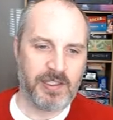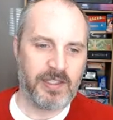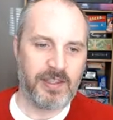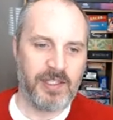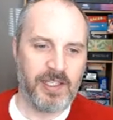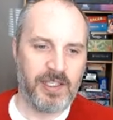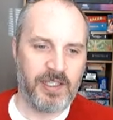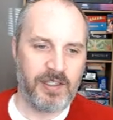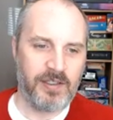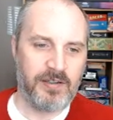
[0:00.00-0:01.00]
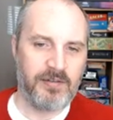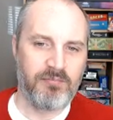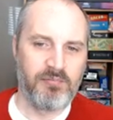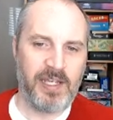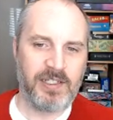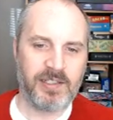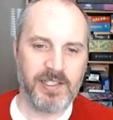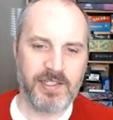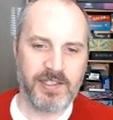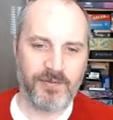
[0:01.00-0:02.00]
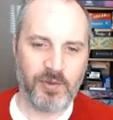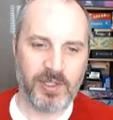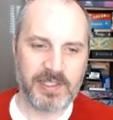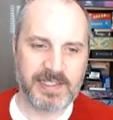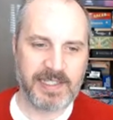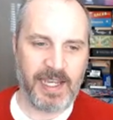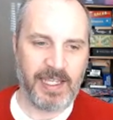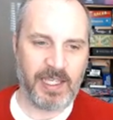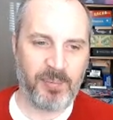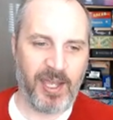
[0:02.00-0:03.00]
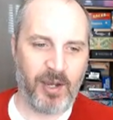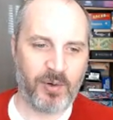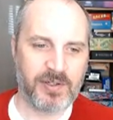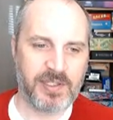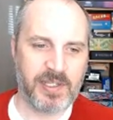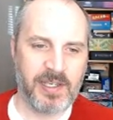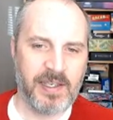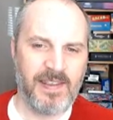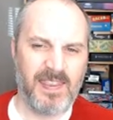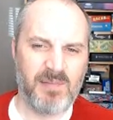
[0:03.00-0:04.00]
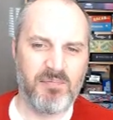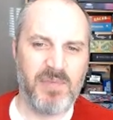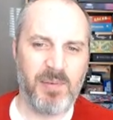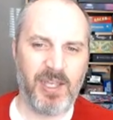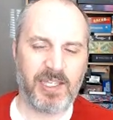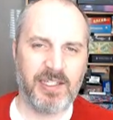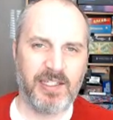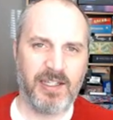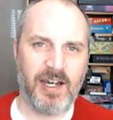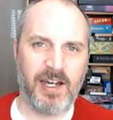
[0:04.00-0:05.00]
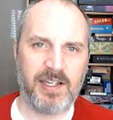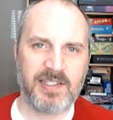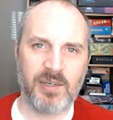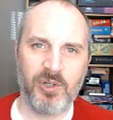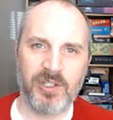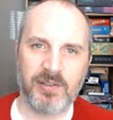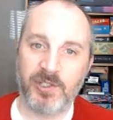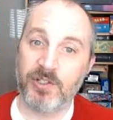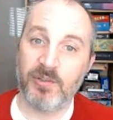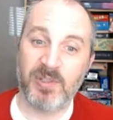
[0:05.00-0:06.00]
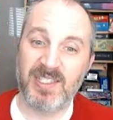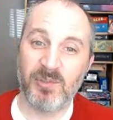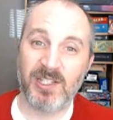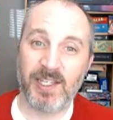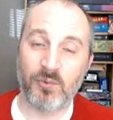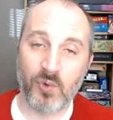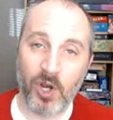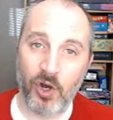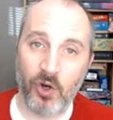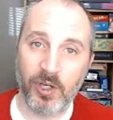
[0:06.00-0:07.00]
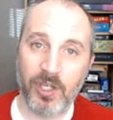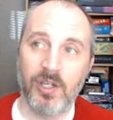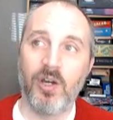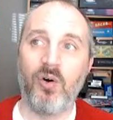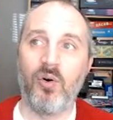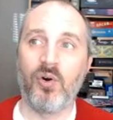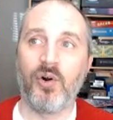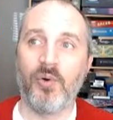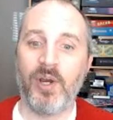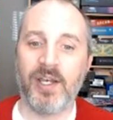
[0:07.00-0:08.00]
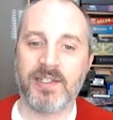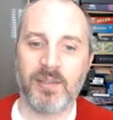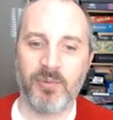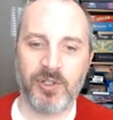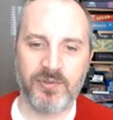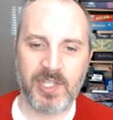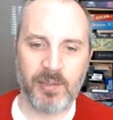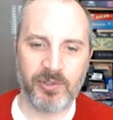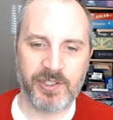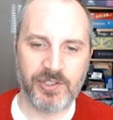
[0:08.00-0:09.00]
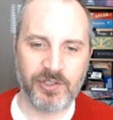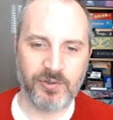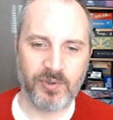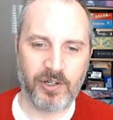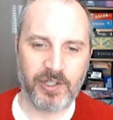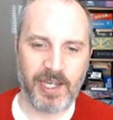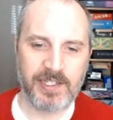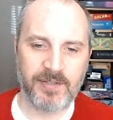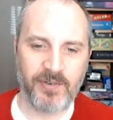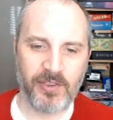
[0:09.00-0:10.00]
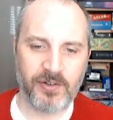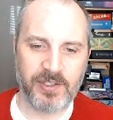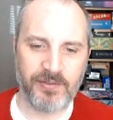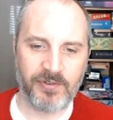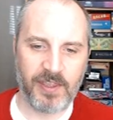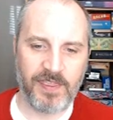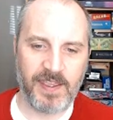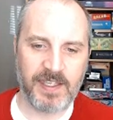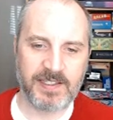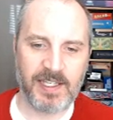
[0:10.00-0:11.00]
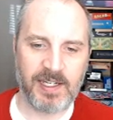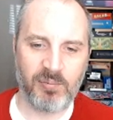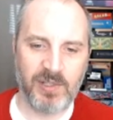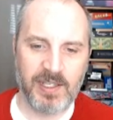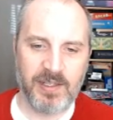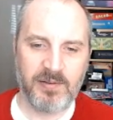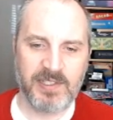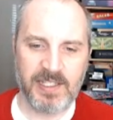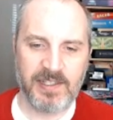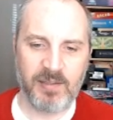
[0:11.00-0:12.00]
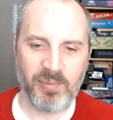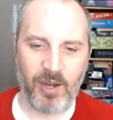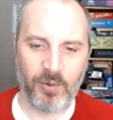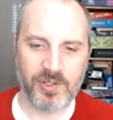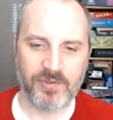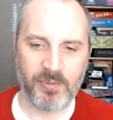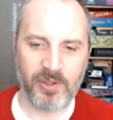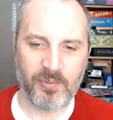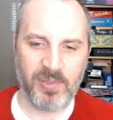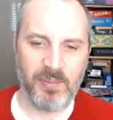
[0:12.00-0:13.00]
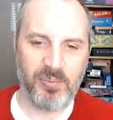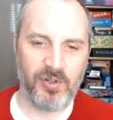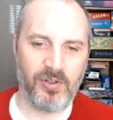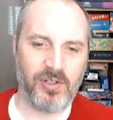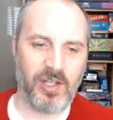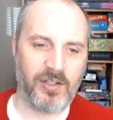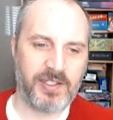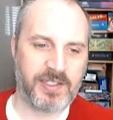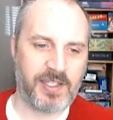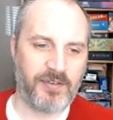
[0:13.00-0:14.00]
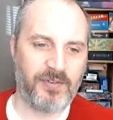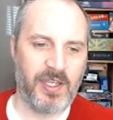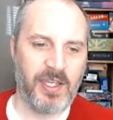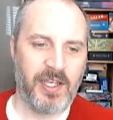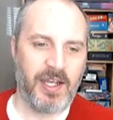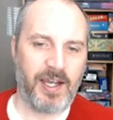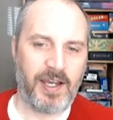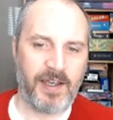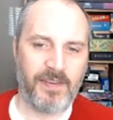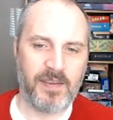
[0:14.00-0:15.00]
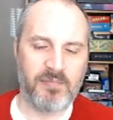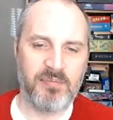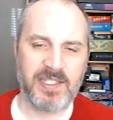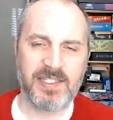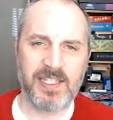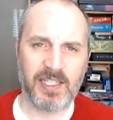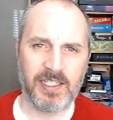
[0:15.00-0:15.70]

the Mentalist, if you want psychic powers, the Mimic, which could be someone like Rogue, or someone who's able to do all kinds of other different things, stealing powers from other people, all this stuff. The Mystic,